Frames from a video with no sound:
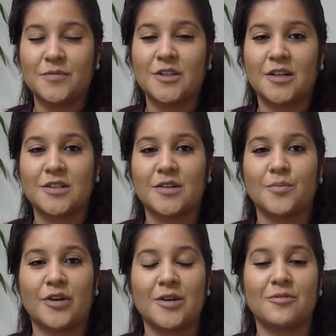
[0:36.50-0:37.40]
Dr.
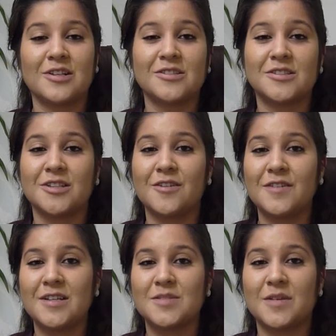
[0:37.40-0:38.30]
Brian Boxer Wachler's
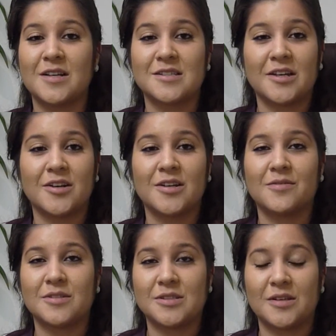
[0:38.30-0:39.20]
office because I heard he
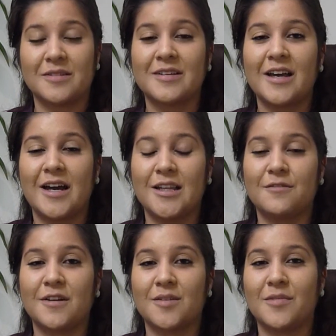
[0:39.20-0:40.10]
was a highly
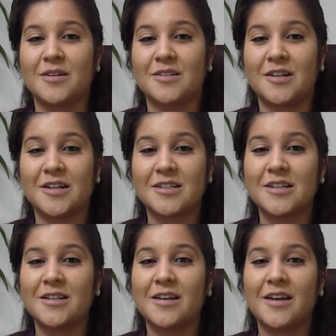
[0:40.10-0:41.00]
recommended doctor.